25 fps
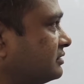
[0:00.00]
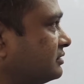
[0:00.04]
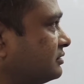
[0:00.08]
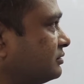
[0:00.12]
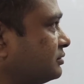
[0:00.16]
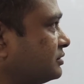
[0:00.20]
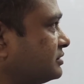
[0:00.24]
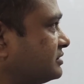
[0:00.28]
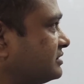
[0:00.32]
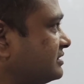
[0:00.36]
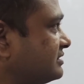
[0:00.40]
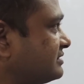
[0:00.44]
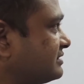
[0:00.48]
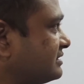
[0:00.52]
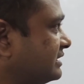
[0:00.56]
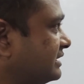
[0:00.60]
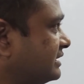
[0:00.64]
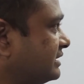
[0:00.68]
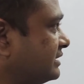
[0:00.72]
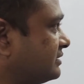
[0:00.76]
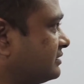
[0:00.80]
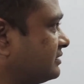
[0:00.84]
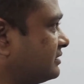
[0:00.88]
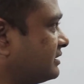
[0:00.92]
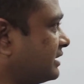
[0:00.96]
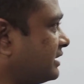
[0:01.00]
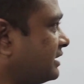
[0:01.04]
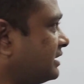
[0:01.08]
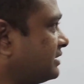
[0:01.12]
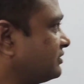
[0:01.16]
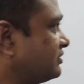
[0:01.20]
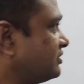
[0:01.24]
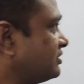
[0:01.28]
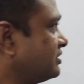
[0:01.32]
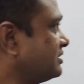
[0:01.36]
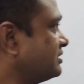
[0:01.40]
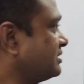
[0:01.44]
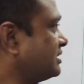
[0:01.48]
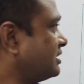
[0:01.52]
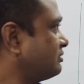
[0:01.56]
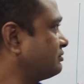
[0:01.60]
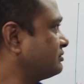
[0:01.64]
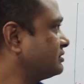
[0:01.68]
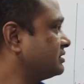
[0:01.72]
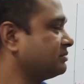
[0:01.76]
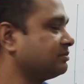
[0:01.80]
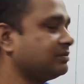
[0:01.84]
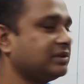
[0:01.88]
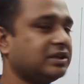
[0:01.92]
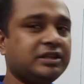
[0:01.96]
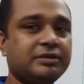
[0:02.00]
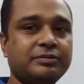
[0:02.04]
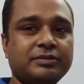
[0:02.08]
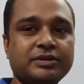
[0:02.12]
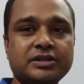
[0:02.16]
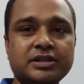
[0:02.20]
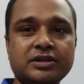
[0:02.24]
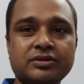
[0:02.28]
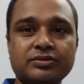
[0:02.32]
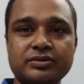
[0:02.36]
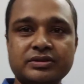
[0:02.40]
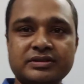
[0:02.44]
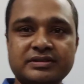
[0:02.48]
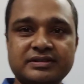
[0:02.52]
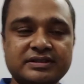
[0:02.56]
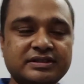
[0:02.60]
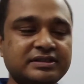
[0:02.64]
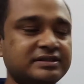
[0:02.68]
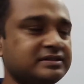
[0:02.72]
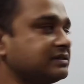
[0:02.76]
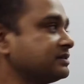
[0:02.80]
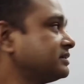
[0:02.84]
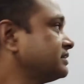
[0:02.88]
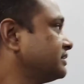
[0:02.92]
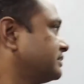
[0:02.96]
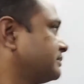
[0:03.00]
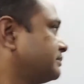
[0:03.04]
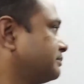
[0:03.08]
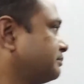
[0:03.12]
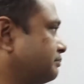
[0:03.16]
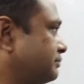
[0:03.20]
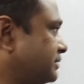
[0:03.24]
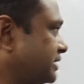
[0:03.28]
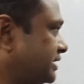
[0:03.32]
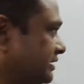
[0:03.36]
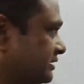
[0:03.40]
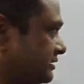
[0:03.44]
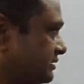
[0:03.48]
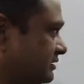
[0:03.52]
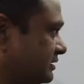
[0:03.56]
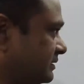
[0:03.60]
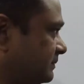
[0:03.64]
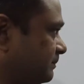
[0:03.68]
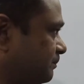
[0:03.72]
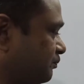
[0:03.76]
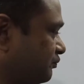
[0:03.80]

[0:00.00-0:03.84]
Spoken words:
which is length, and 3000 millimeter, which is breadth.